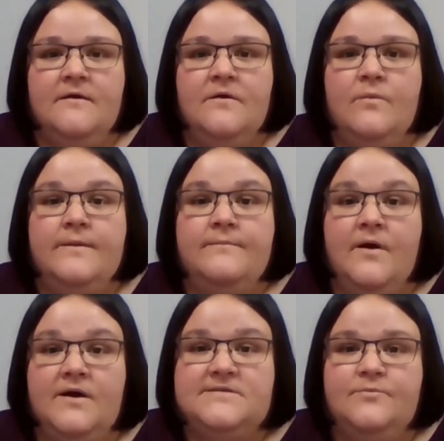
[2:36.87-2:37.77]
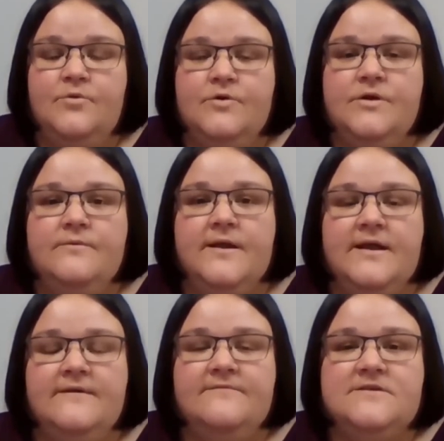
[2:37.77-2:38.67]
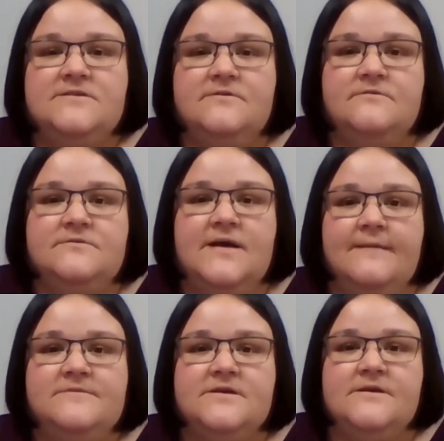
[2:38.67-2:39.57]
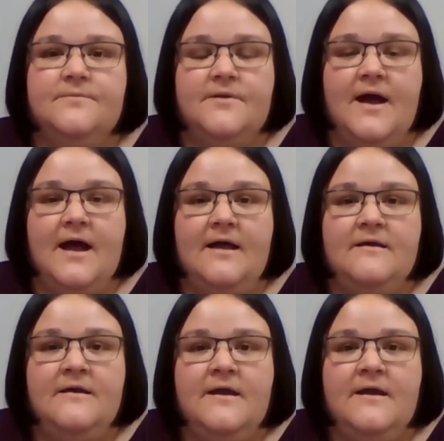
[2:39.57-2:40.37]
When possible, you want to give the student time to comply